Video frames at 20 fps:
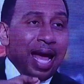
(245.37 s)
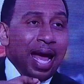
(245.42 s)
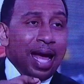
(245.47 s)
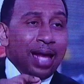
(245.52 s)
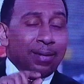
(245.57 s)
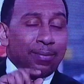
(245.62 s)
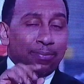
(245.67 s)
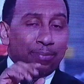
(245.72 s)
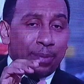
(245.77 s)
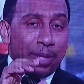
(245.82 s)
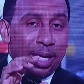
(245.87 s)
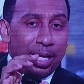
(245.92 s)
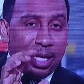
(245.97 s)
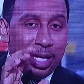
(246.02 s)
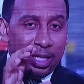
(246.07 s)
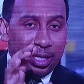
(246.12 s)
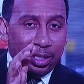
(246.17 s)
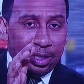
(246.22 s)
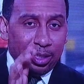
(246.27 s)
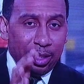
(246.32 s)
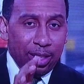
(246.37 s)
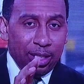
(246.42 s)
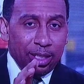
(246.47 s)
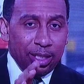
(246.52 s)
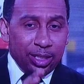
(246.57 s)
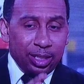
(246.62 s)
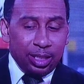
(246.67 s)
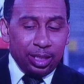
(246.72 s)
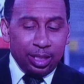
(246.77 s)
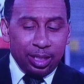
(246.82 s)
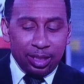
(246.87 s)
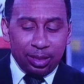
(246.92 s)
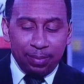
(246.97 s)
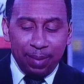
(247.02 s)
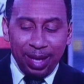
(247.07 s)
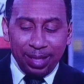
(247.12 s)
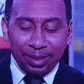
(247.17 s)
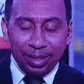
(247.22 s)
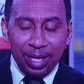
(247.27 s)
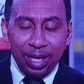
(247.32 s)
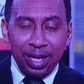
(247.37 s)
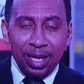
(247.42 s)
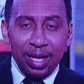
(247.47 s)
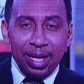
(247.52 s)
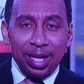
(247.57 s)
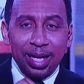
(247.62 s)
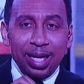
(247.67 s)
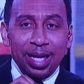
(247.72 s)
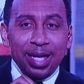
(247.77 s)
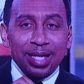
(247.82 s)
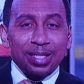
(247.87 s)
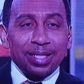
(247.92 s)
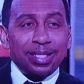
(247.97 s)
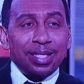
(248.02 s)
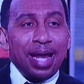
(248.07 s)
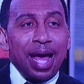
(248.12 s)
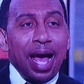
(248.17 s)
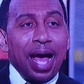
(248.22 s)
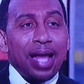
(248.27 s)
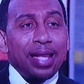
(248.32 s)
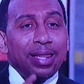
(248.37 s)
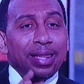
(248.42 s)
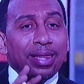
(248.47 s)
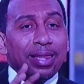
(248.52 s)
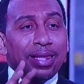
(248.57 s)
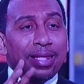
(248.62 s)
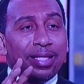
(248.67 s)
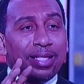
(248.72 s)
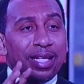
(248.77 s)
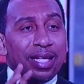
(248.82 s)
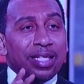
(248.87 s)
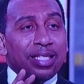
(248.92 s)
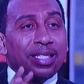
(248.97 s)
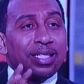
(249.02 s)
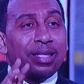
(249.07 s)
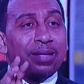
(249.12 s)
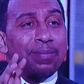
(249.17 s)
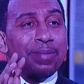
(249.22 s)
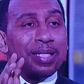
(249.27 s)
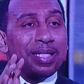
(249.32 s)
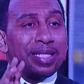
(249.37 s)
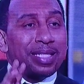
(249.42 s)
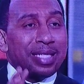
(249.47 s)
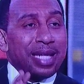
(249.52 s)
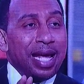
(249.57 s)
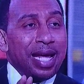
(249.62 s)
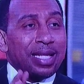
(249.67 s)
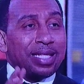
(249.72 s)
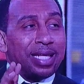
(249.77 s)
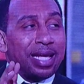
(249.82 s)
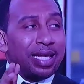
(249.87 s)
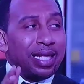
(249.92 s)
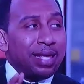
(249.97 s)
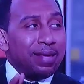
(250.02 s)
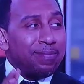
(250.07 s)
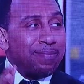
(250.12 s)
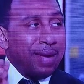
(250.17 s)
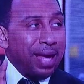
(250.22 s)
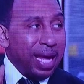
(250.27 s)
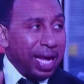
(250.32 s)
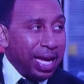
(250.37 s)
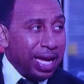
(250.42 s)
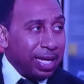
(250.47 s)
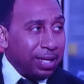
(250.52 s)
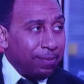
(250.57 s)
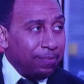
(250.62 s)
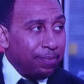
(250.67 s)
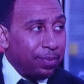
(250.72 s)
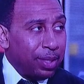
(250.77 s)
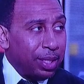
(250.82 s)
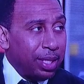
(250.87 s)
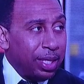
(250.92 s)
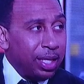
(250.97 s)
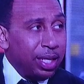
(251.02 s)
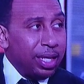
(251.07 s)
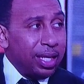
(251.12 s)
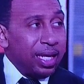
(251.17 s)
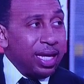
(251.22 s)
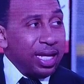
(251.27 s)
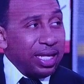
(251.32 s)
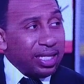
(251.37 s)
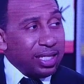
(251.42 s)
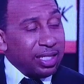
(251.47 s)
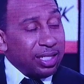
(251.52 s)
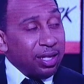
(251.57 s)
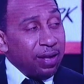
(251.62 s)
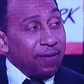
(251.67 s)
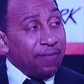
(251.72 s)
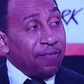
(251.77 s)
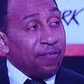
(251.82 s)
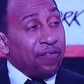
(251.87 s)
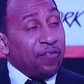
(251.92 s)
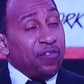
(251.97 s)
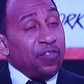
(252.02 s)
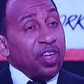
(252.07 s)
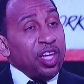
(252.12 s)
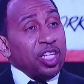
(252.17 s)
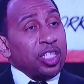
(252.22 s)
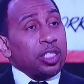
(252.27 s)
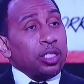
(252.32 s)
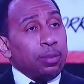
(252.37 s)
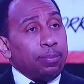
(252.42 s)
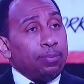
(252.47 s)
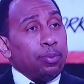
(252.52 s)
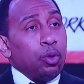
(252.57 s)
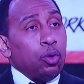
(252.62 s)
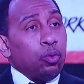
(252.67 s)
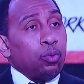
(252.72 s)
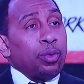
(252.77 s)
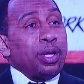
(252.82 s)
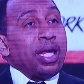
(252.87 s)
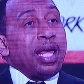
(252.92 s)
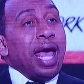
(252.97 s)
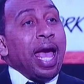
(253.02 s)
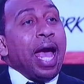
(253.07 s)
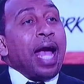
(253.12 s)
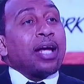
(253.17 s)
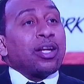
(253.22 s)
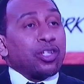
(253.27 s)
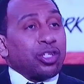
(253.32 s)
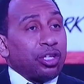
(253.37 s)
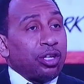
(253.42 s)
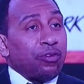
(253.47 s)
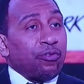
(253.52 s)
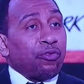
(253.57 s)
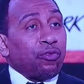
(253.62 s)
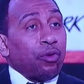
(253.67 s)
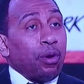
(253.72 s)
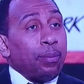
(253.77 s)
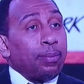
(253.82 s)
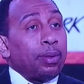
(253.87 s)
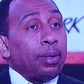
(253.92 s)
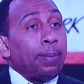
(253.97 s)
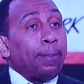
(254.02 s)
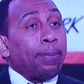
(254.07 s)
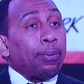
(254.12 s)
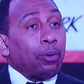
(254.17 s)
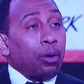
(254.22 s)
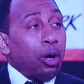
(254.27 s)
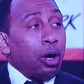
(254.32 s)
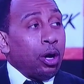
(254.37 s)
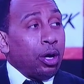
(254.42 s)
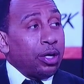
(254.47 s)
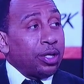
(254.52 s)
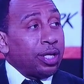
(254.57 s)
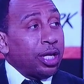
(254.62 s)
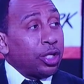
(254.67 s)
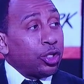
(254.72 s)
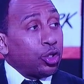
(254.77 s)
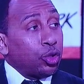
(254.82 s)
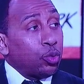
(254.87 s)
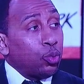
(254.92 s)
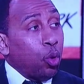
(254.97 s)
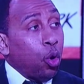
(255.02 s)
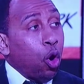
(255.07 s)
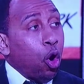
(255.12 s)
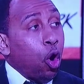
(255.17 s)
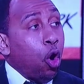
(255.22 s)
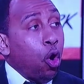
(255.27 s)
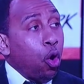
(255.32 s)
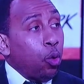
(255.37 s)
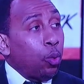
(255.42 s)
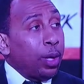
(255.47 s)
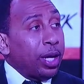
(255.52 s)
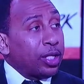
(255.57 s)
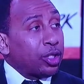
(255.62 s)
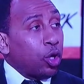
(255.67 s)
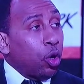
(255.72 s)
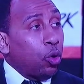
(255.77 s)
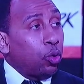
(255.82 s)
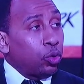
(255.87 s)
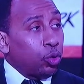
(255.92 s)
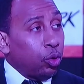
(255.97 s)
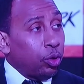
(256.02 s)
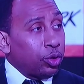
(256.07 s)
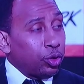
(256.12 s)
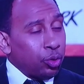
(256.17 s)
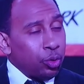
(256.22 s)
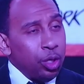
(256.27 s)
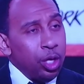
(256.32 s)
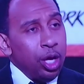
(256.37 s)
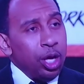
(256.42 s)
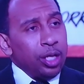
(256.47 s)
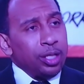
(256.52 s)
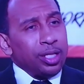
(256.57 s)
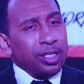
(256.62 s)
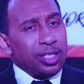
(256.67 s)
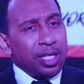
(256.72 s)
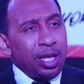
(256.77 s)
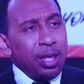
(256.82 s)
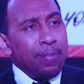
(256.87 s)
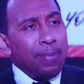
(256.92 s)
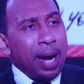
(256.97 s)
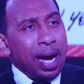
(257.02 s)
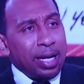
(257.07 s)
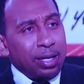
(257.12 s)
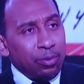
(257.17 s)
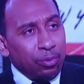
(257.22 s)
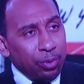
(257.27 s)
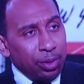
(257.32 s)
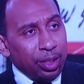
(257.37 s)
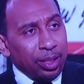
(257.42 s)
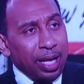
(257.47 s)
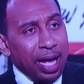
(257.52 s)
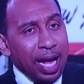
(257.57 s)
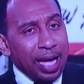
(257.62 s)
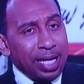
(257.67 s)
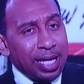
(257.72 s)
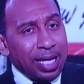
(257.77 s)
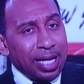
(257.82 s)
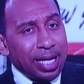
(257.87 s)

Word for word: not, and listen to this, Max. It's not just the mistake that he made. It's the visible reaction from LeBron that you will always hold on to. Does anybody realize?